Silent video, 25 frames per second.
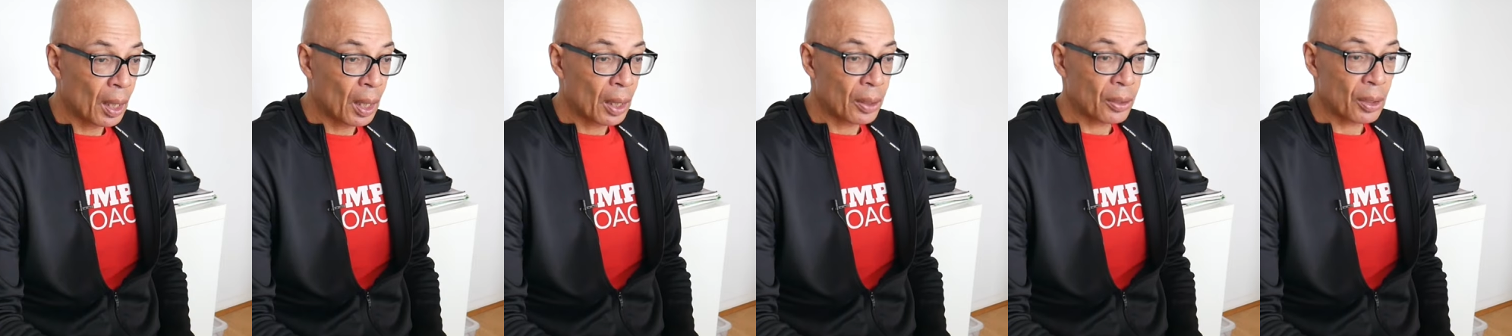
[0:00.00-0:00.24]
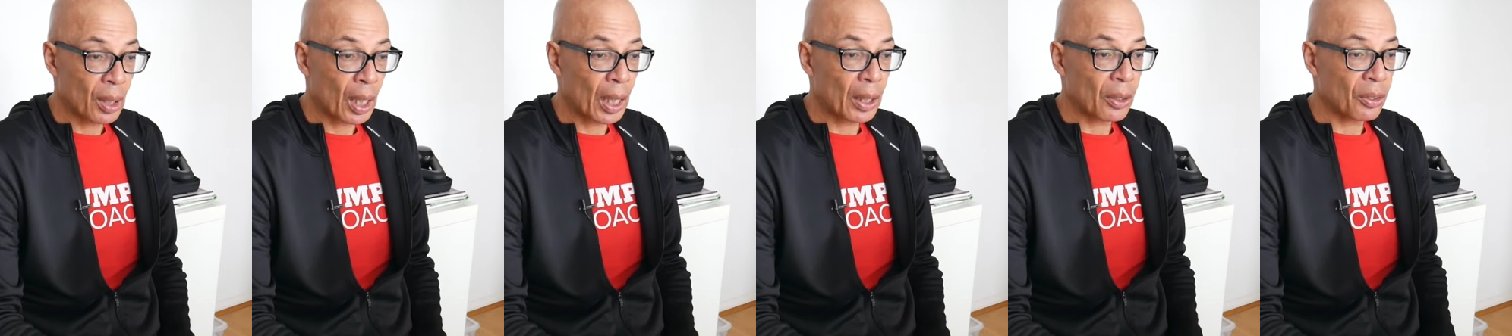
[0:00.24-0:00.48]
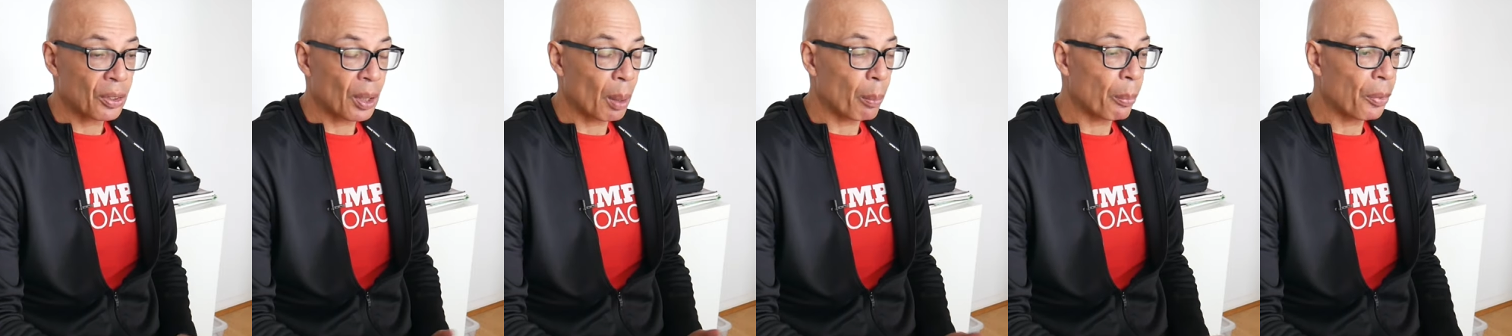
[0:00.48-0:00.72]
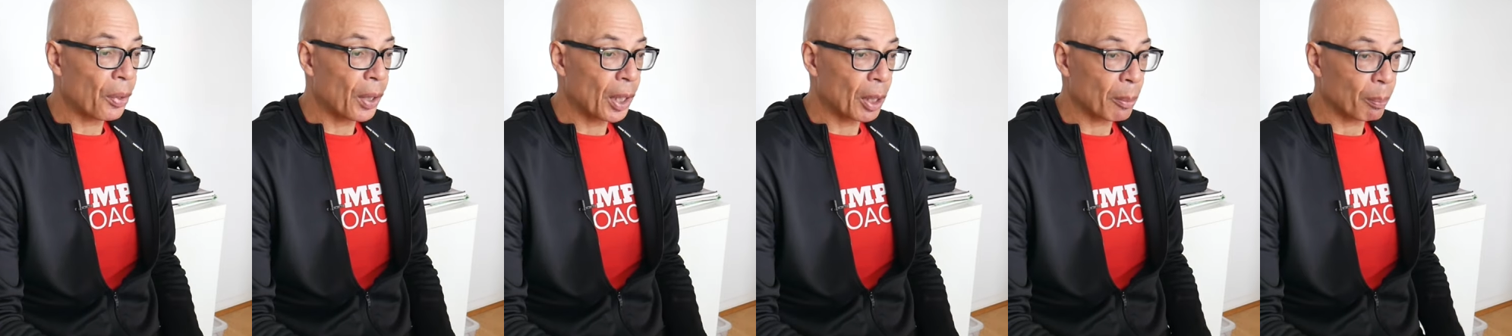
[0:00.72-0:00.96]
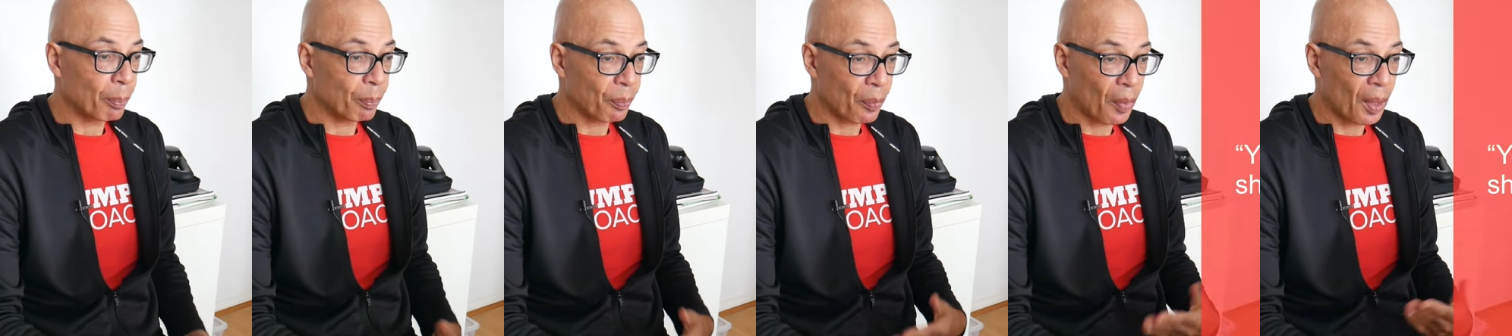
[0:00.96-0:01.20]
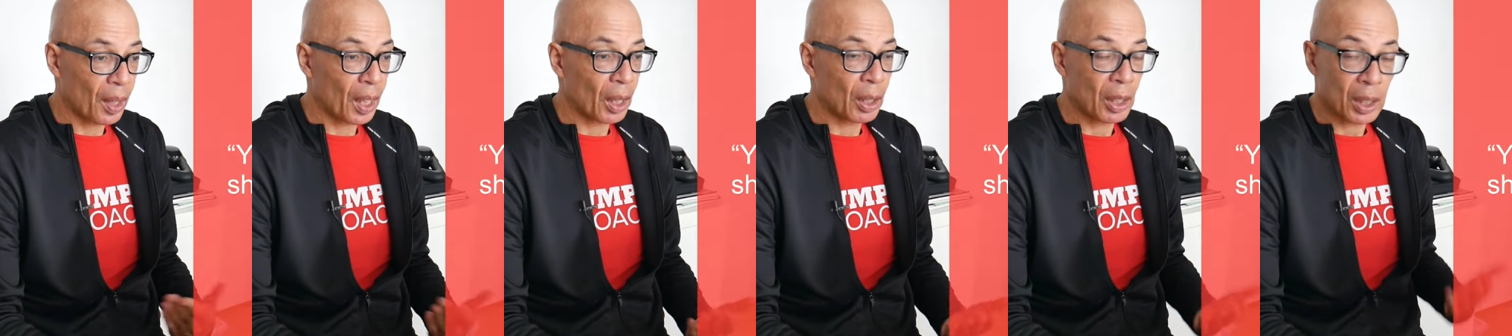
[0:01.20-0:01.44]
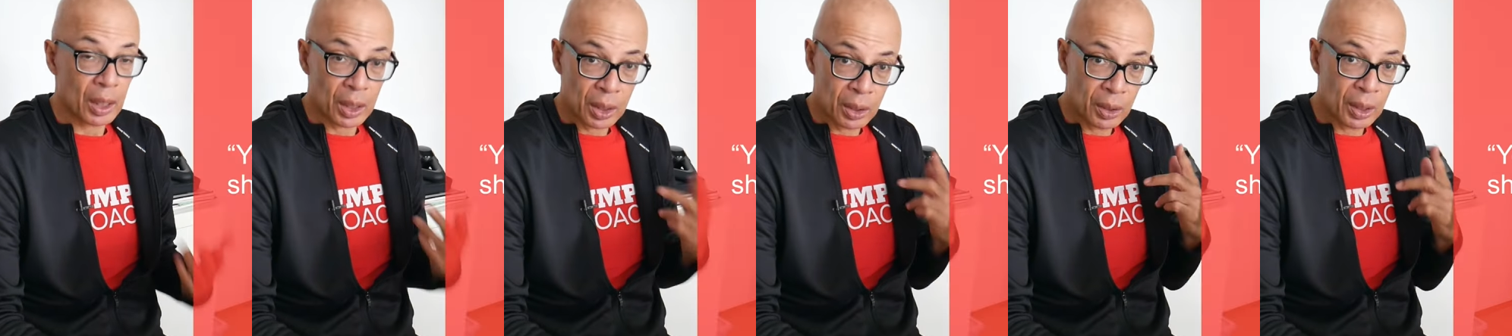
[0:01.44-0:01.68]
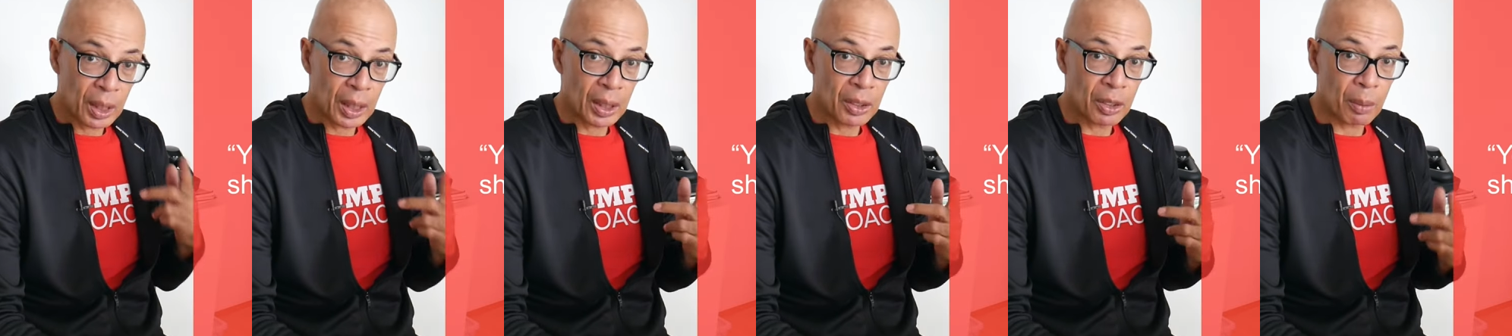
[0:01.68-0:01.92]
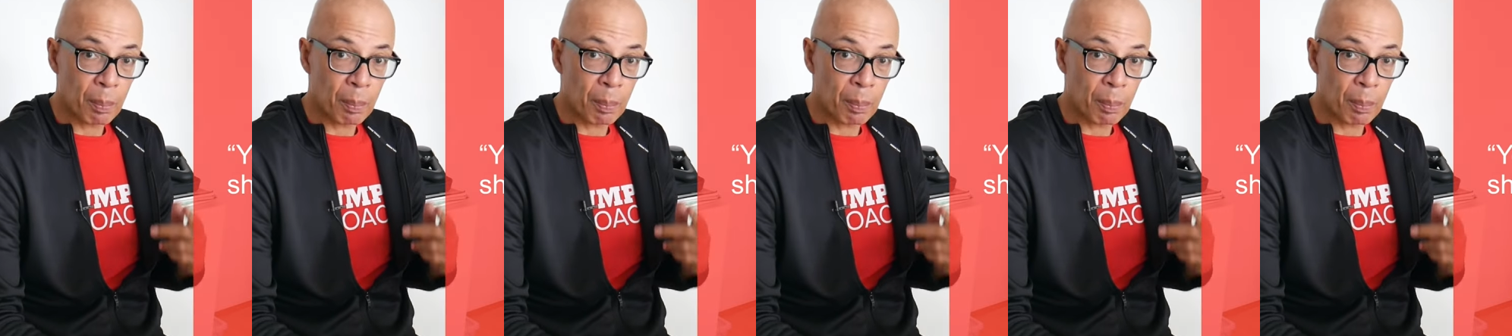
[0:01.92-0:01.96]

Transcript: So that's something that you need